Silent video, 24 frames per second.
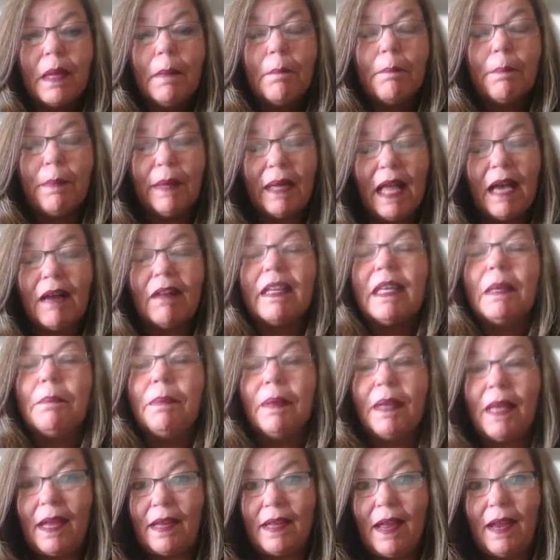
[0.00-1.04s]
But I'll keep
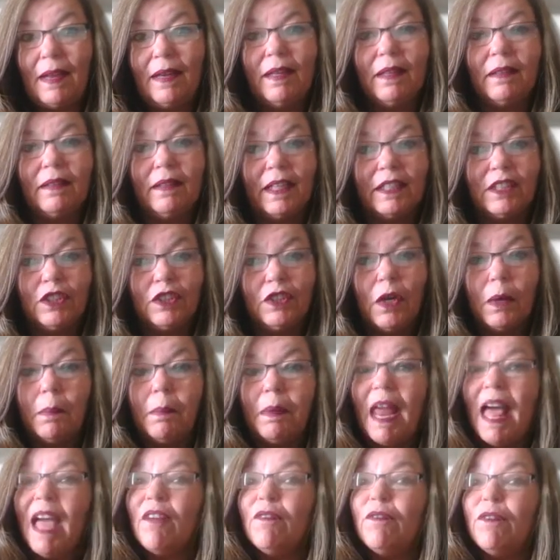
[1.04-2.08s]
an eye on it and let you know.
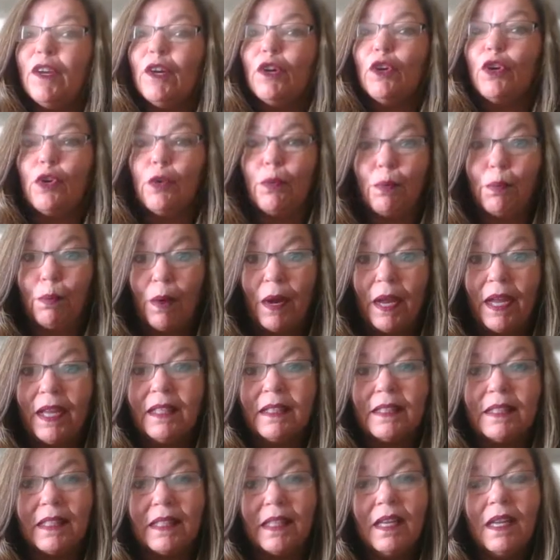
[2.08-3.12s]
But I feel
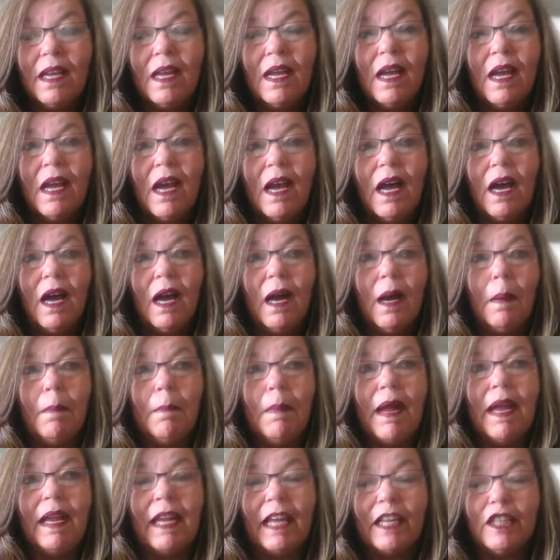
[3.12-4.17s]
great,
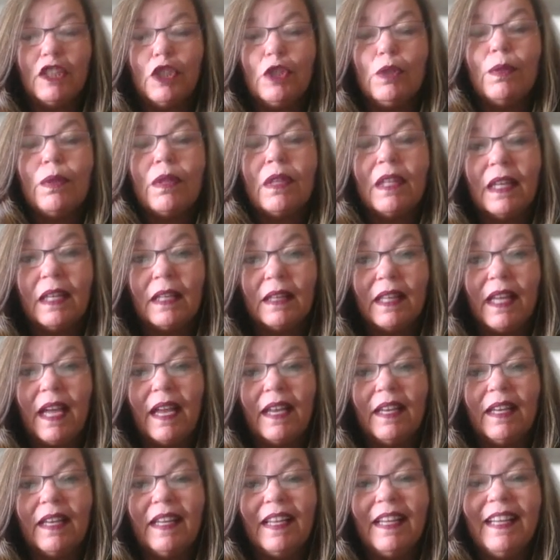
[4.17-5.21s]
and I do think
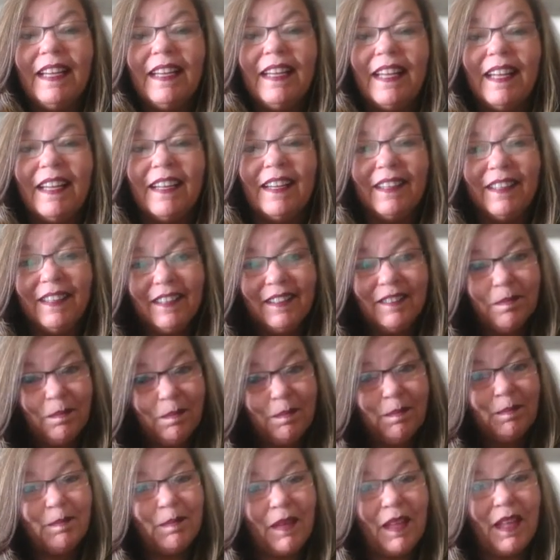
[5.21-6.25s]
that eating,
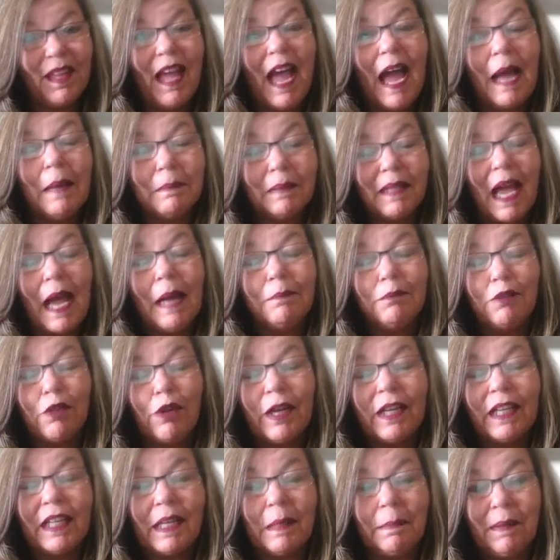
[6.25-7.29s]
I'm
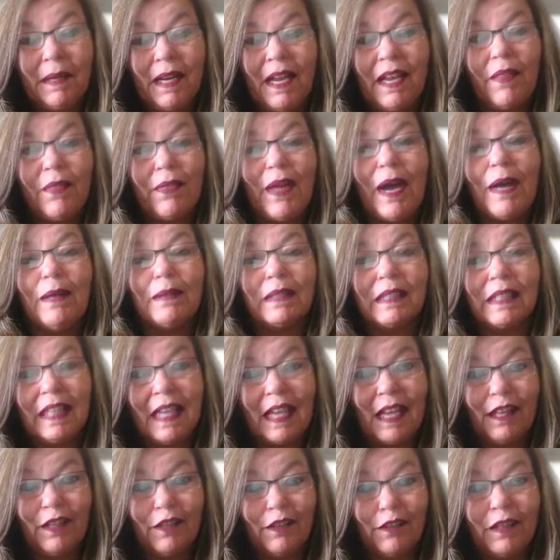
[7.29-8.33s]
trying to keep it at 1,000
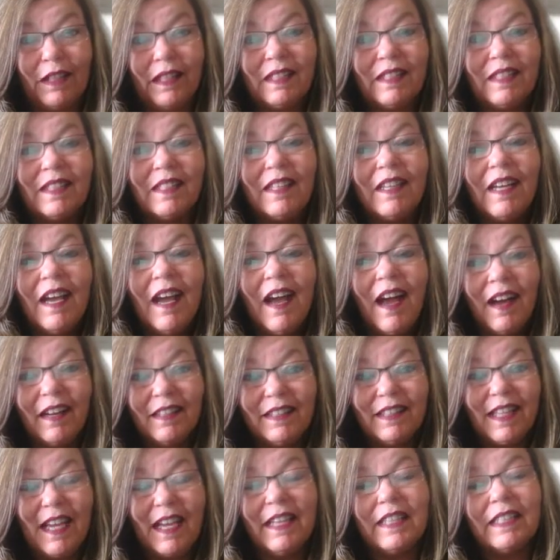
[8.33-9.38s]
calories a
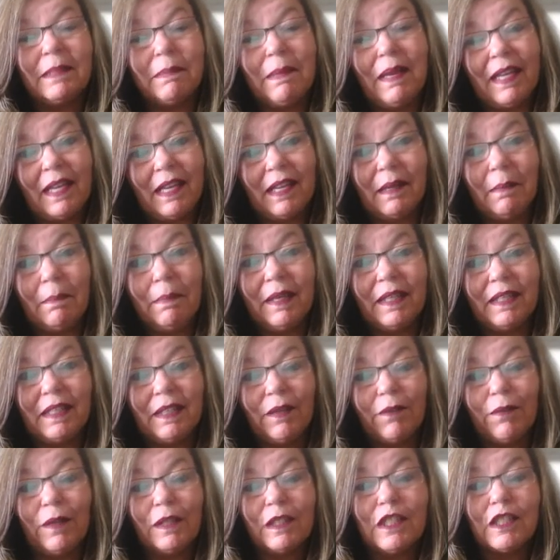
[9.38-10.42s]
day is making a big
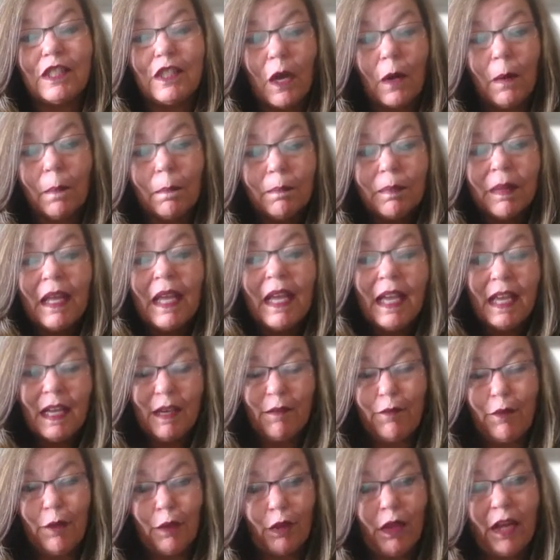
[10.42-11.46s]
difference. So
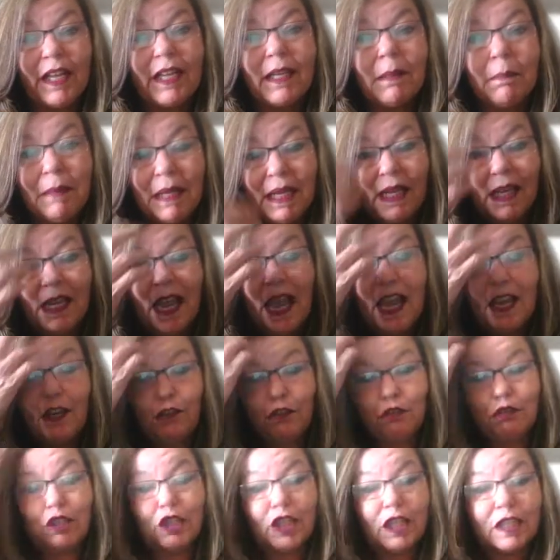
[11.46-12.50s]
if you're like me and
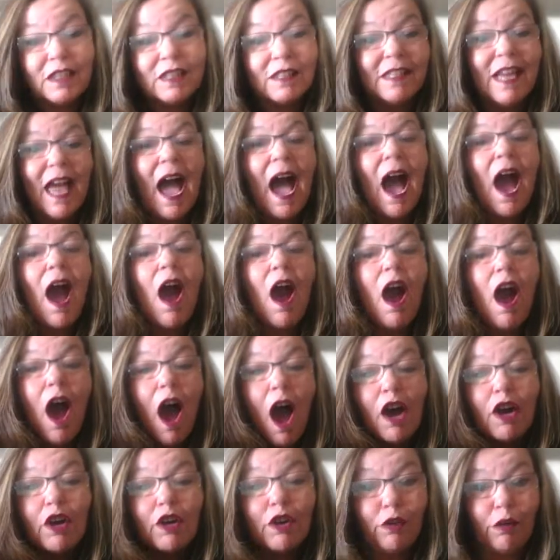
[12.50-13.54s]
you're just not
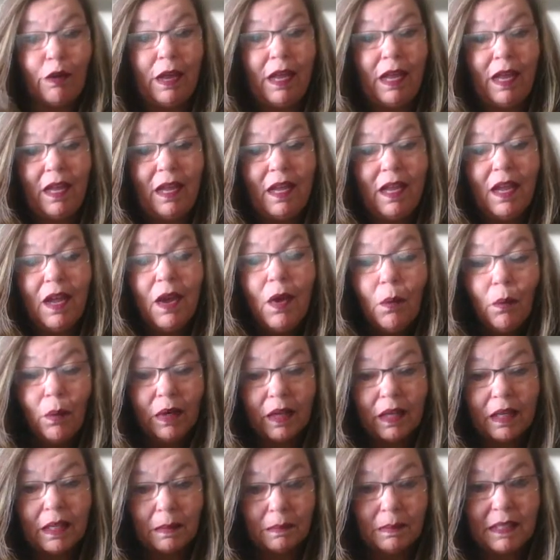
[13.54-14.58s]
hungry when
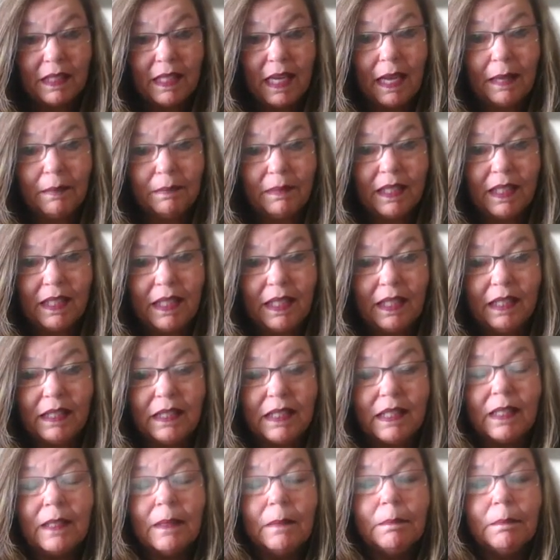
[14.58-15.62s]
it comes time to eat,